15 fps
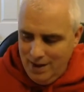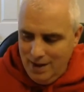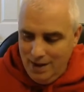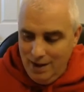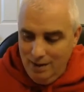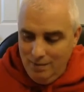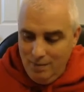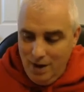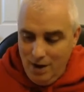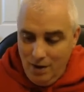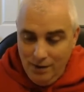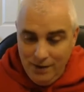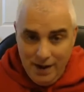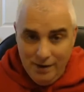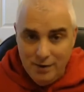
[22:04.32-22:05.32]
Um,
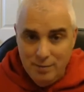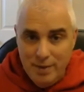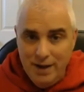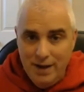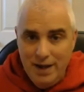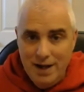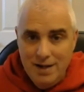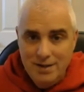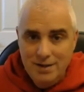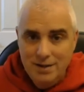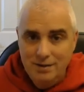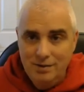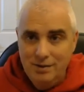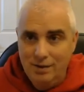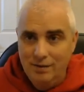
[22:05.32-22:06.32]
all the other
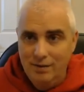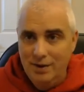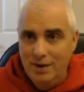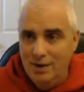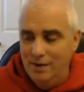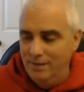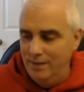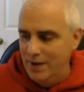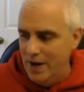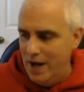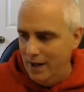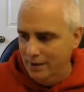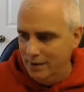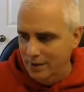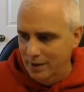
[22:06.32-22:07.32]
medications, so, you know, if the
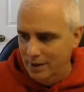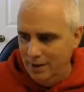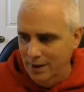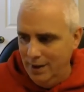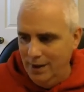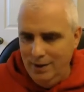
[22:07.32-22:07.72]
doctor